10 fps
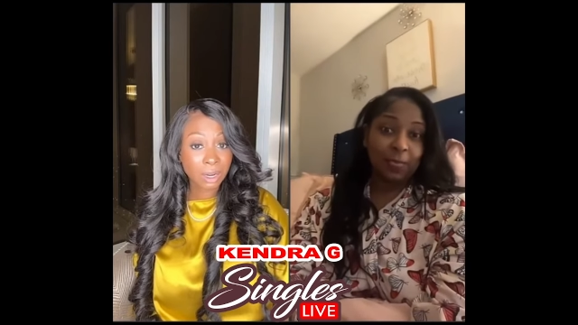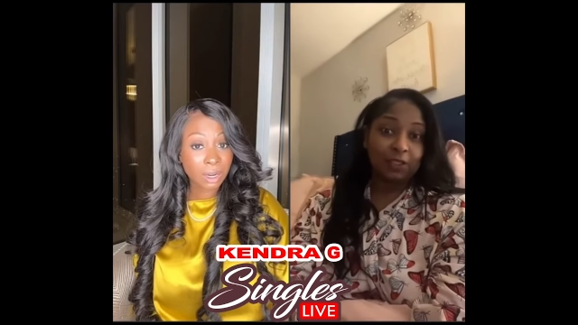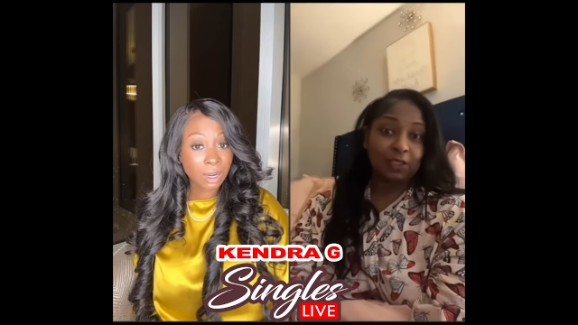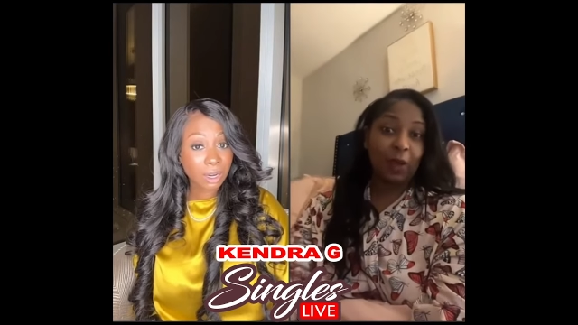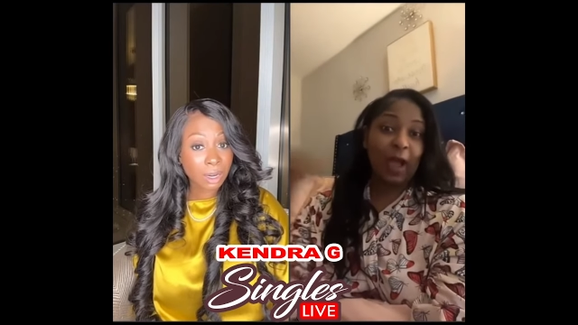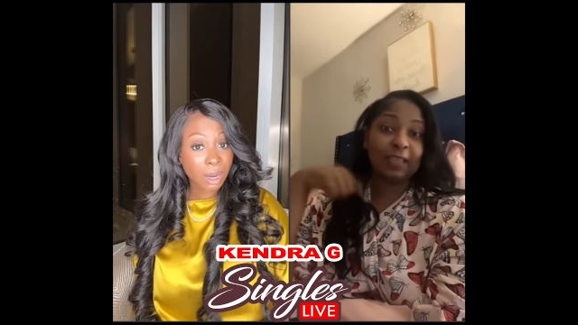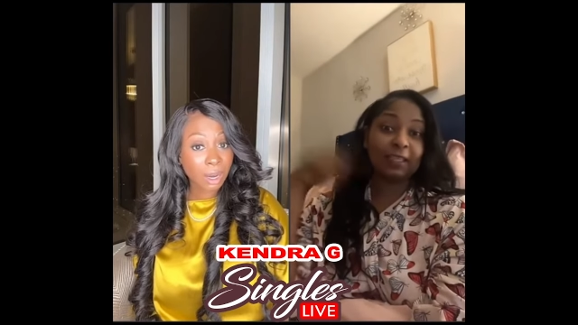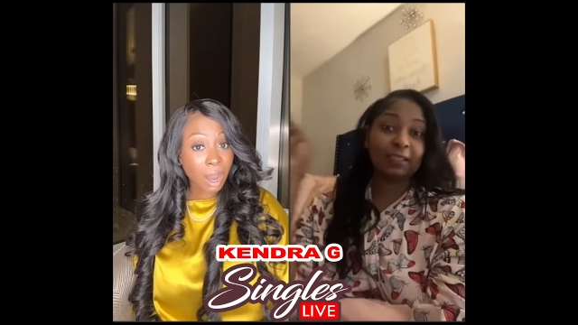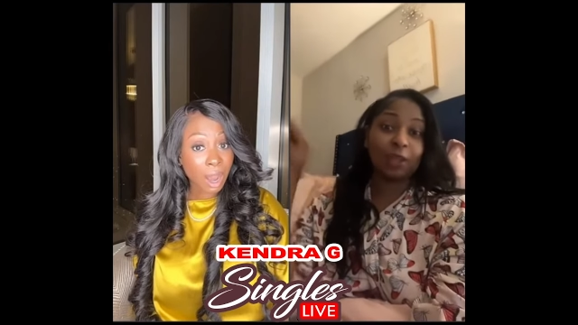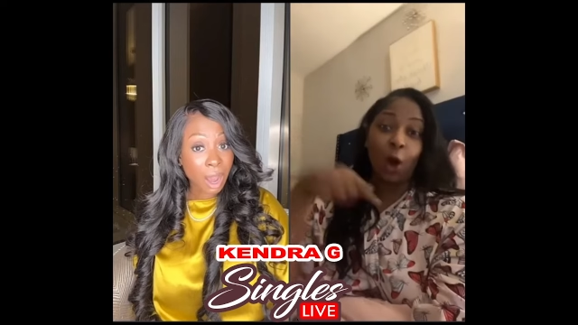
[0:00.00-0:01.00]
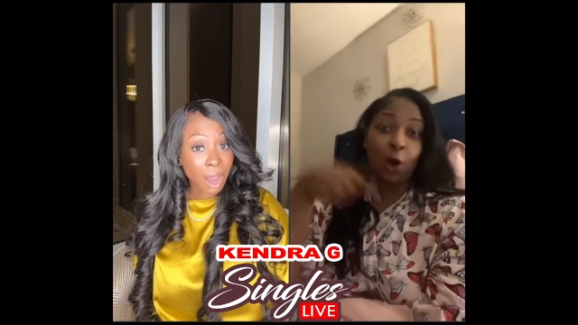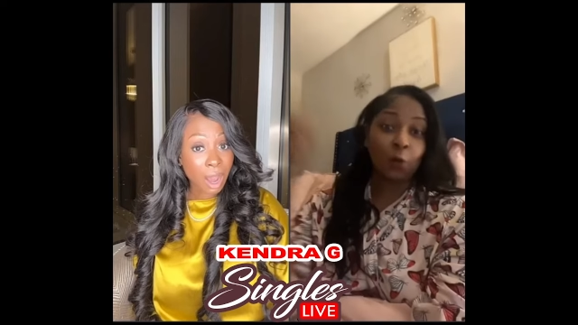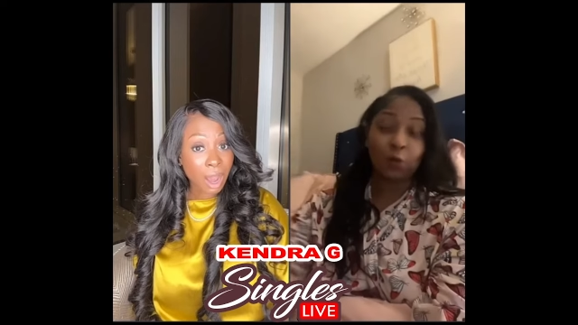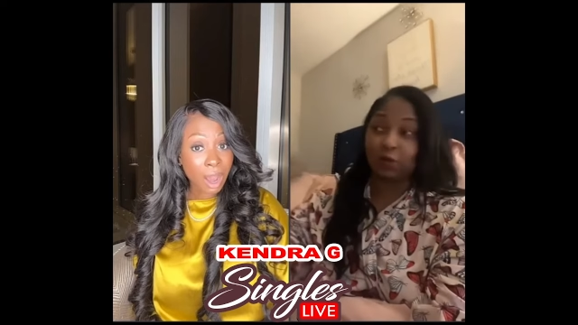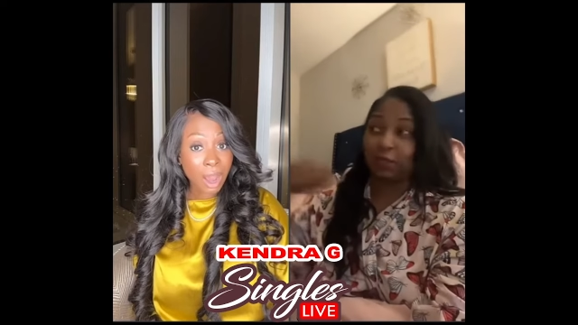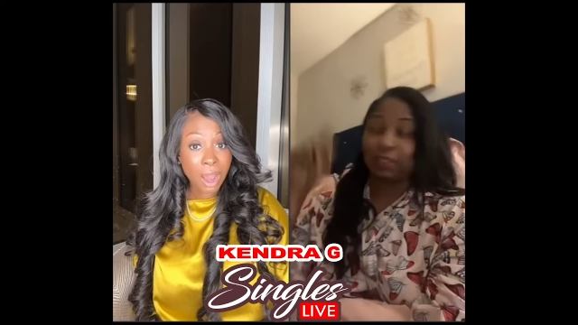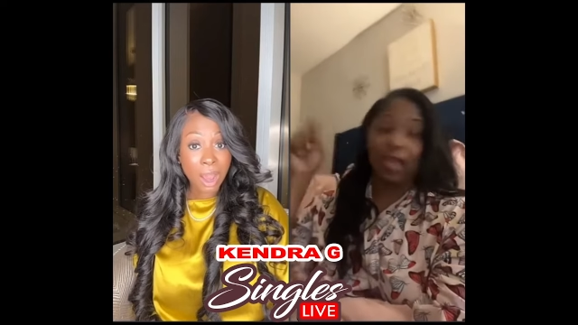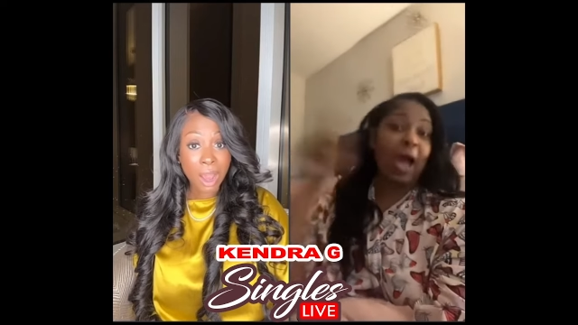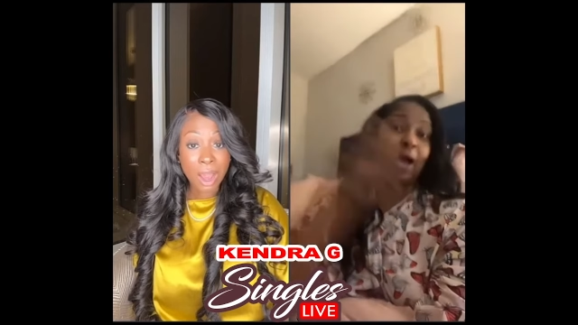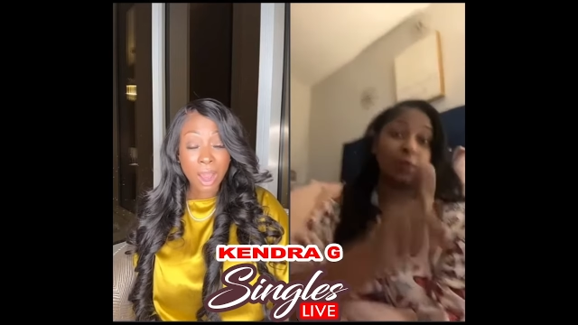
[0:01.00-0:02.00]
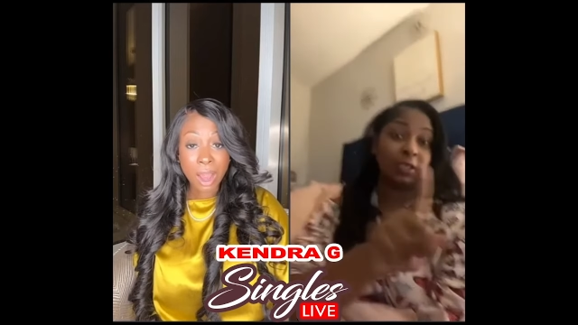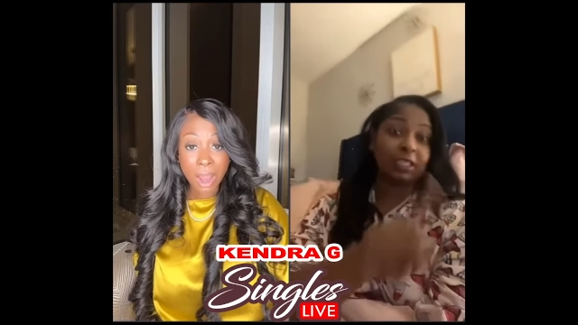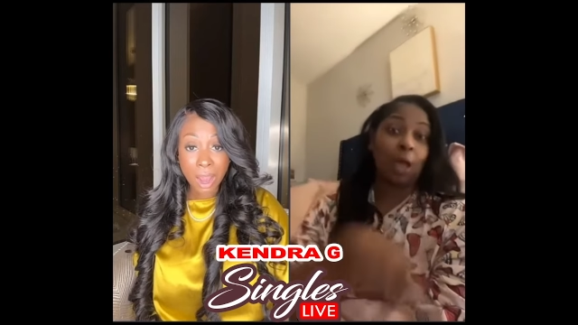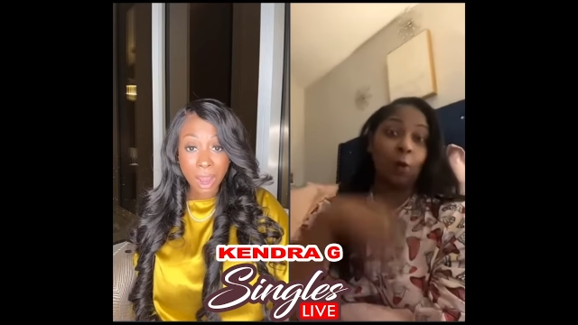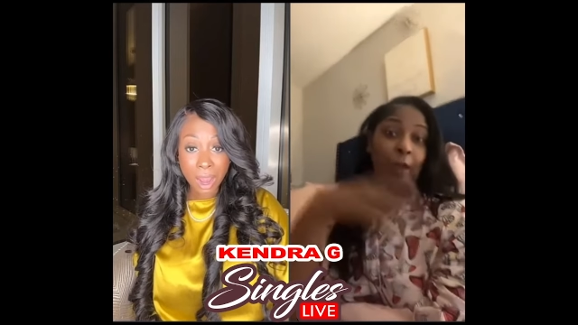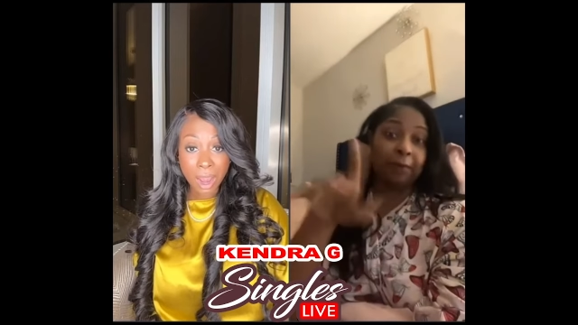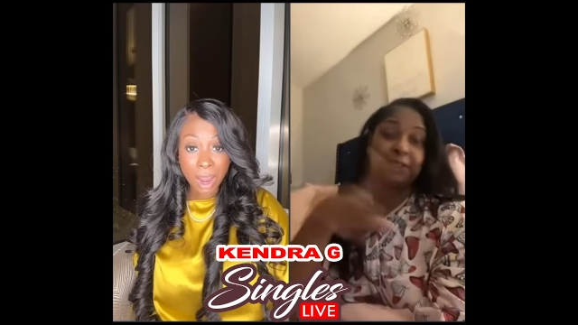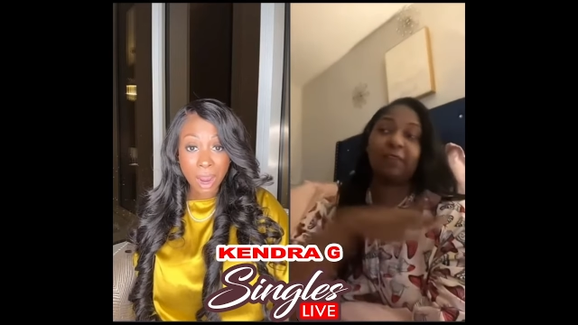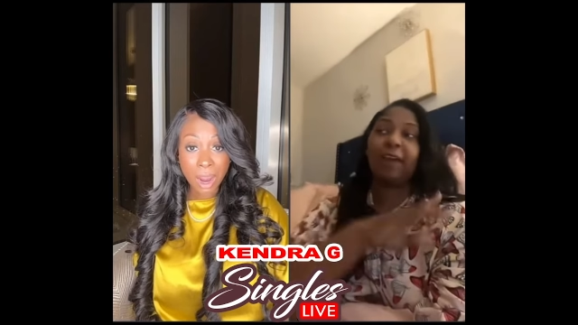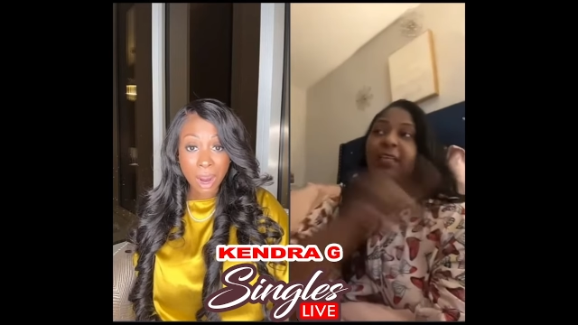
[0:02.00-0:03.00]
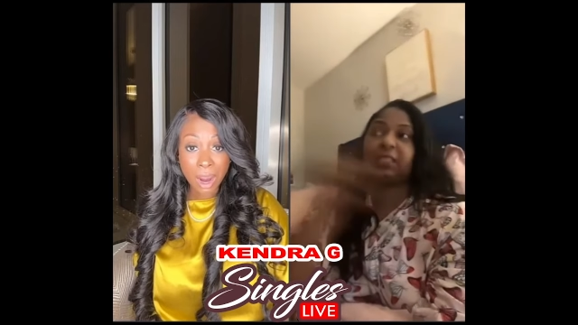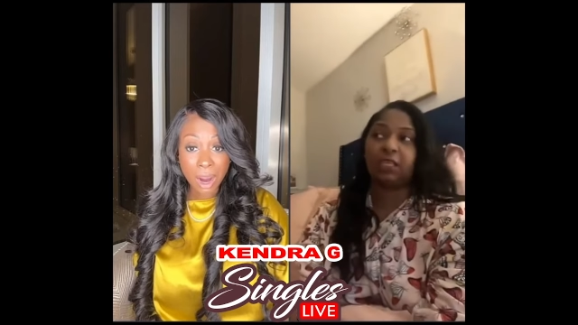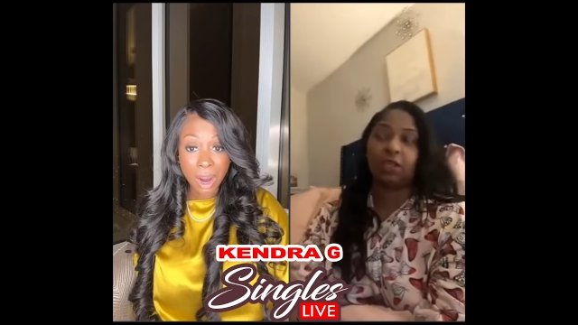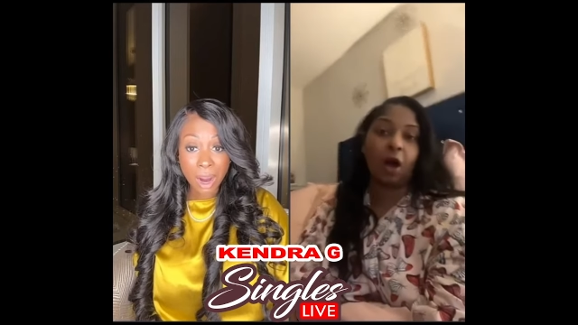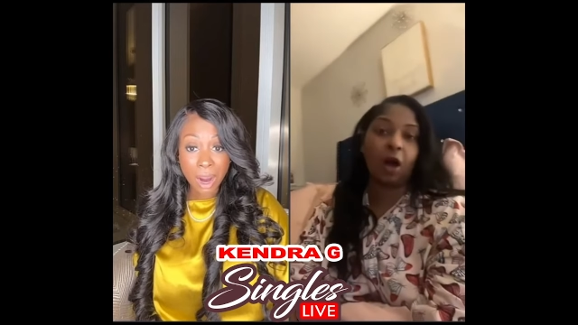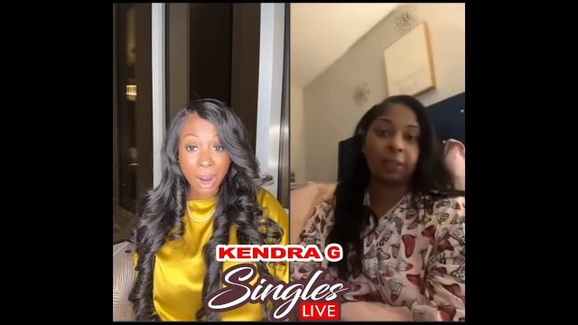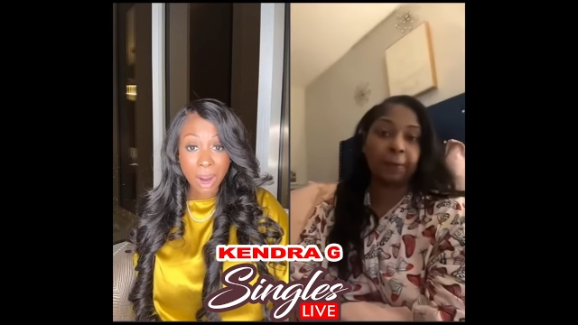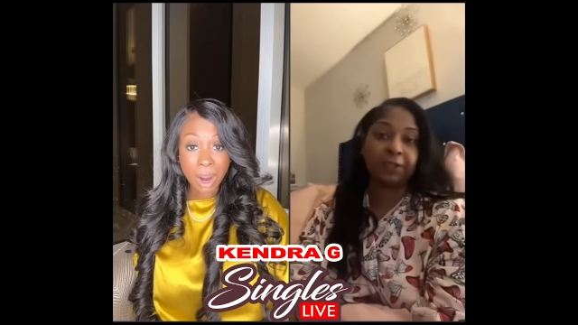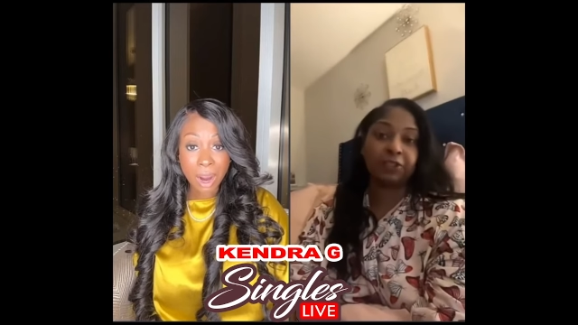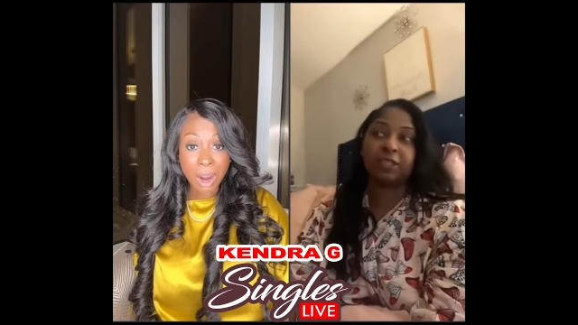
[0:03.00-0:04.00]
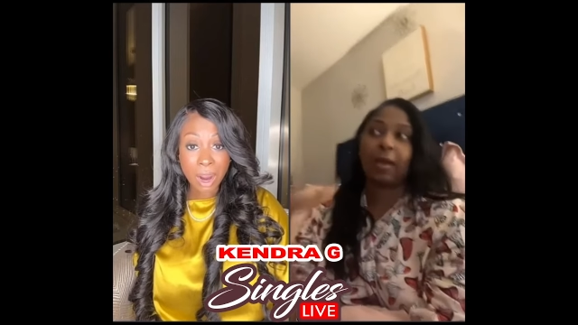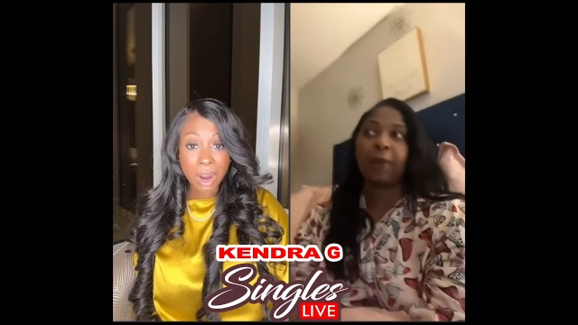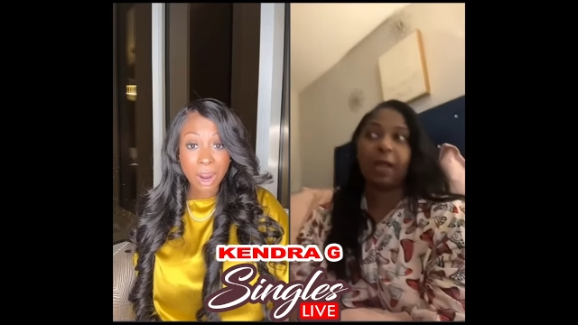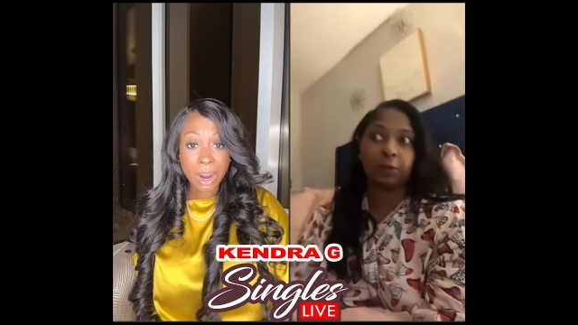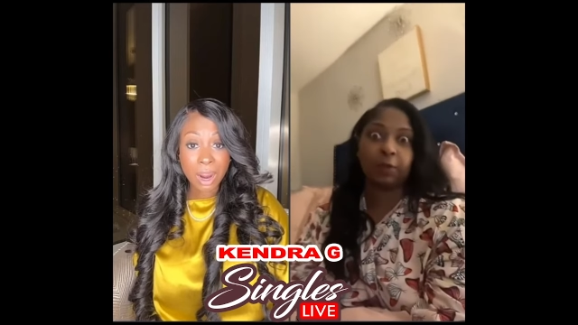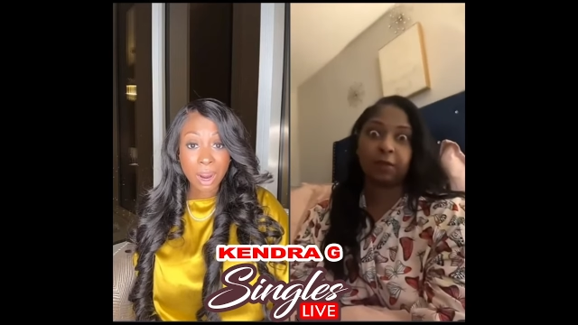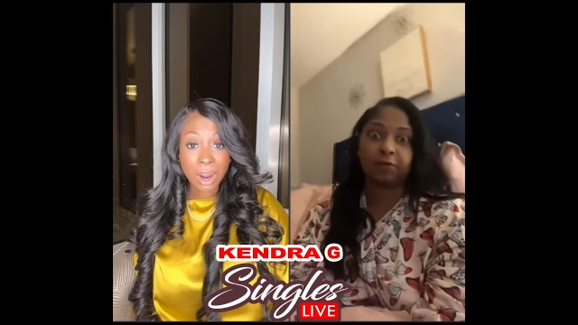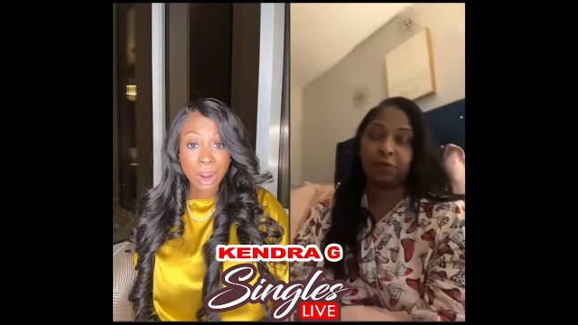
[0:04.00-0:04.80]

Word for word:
Speaker 1: So I had to go. I only saw one picture. If I had seen all the pictures, I probably would have